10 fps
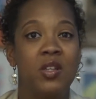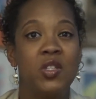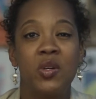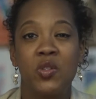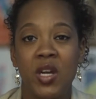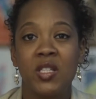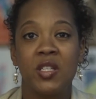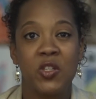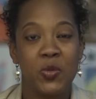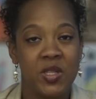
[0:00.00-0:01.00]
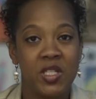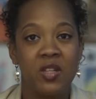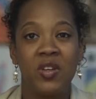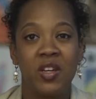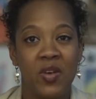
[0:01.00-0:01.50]
to address their
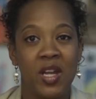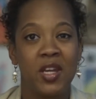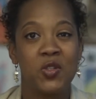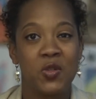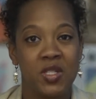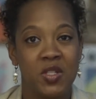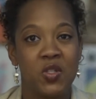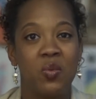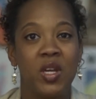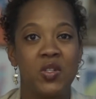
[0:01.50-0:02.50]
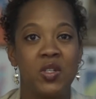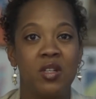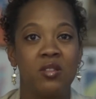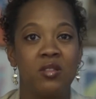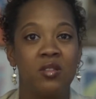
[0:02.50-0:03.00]
specific financial situation.